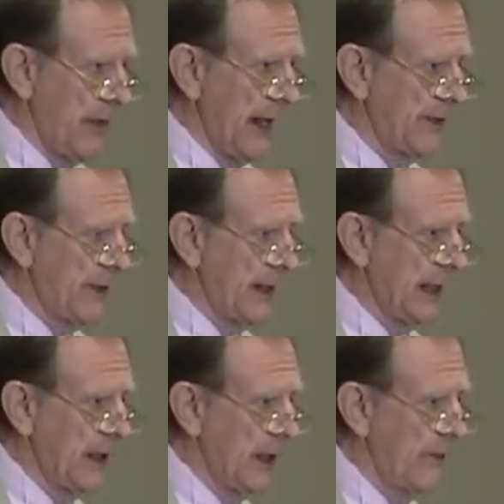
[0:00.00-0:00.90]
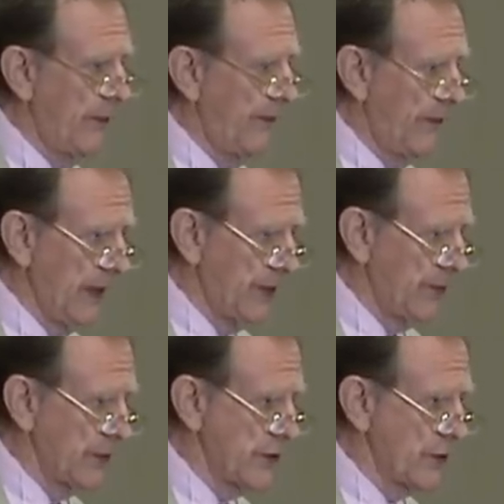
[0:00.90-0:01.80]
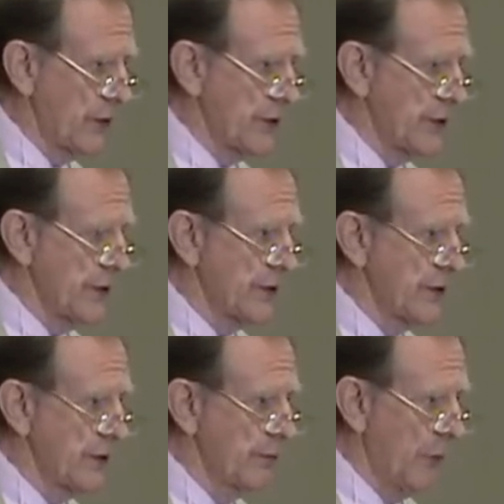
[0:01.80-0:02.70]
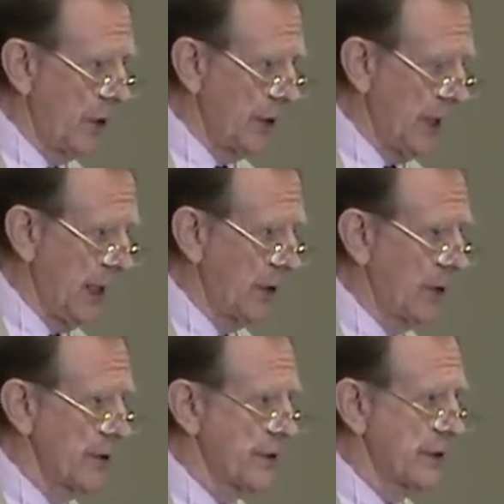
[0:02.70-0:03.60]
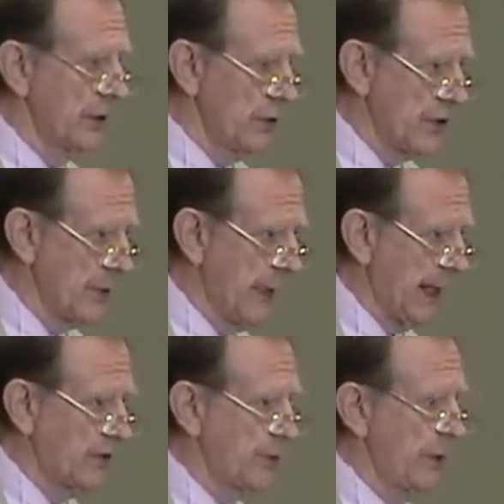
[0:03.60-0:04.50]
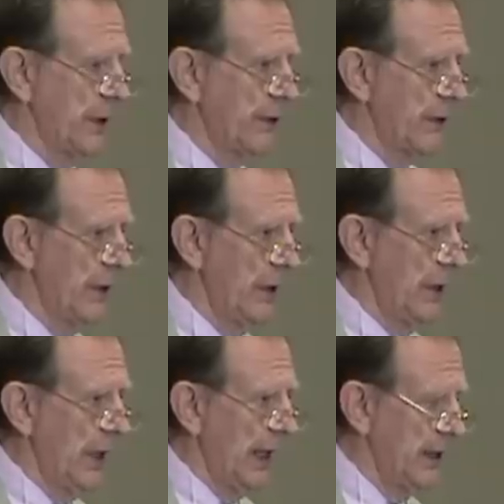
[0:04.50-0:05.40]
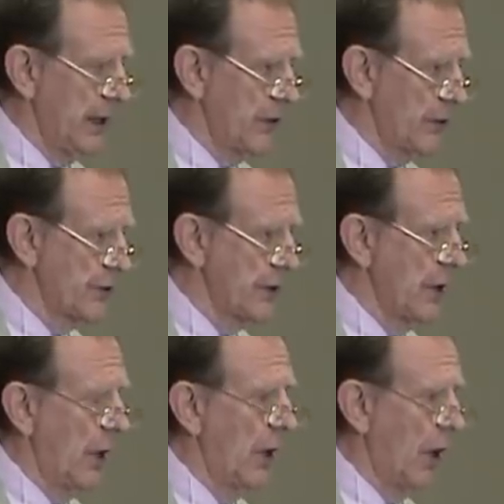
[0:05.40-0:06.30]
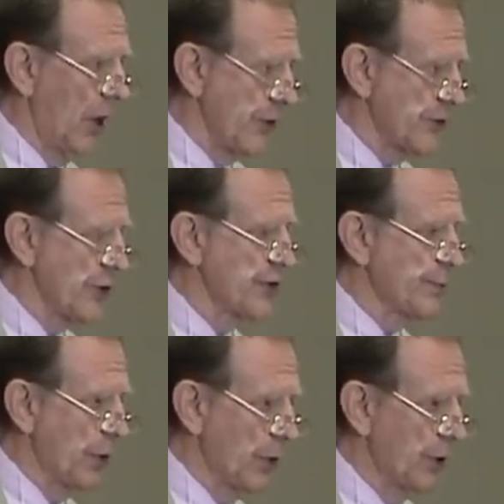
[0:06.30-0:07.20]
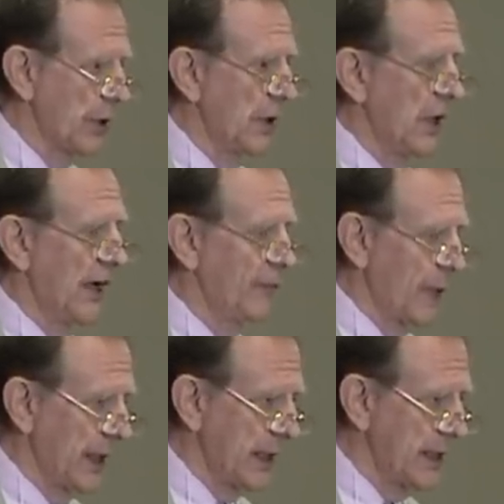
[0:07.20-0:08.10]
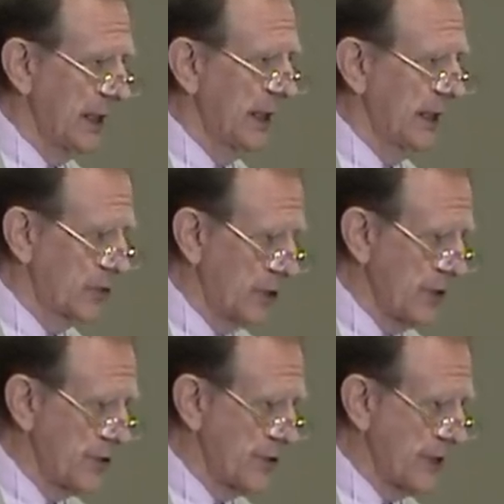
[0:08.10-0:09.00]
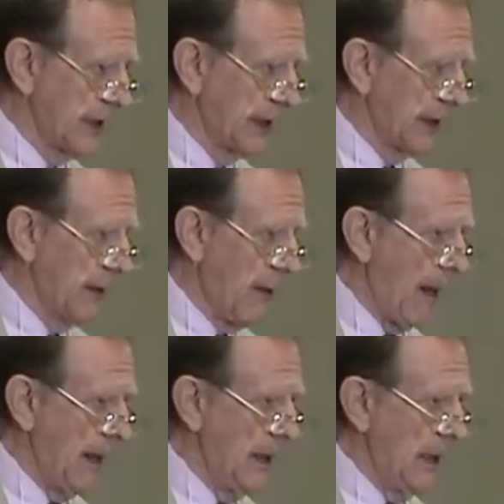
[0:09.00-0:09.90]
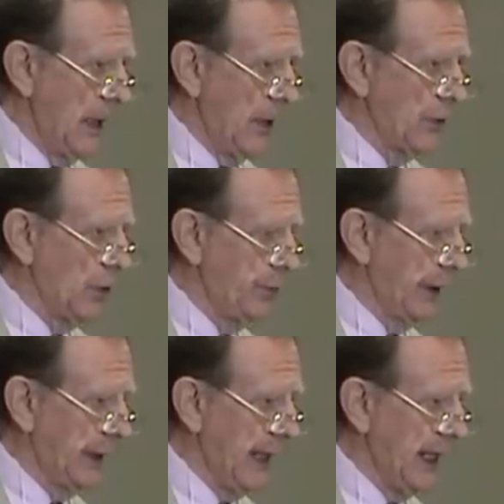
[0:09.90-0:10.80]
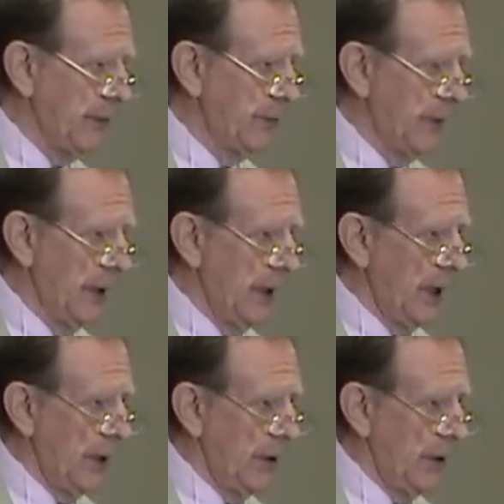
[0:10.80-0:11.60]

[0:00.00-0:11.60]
that the faithful sources, Martin Harris and Lucy Mack Smith and others, also spoke of money digging and treasure seeking. So it became